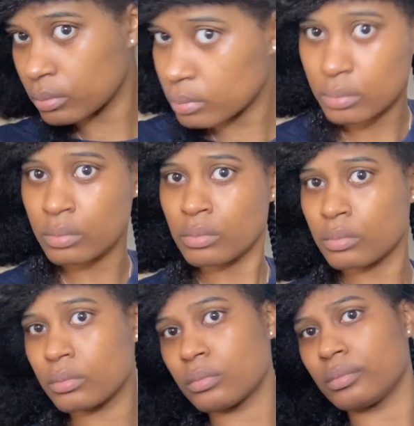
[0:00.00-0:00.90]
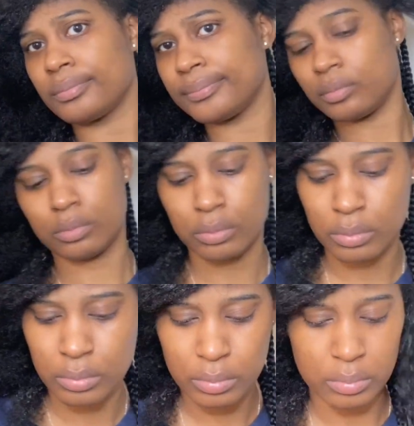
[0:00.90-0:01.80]
and my hair is denser
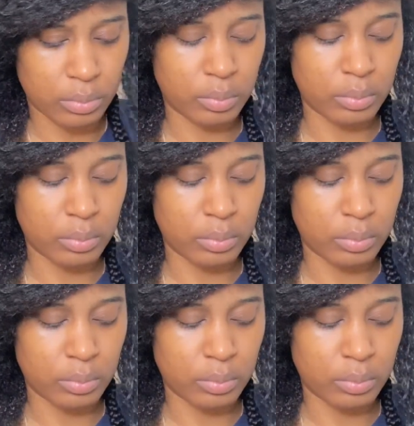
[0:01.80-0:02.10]
as well.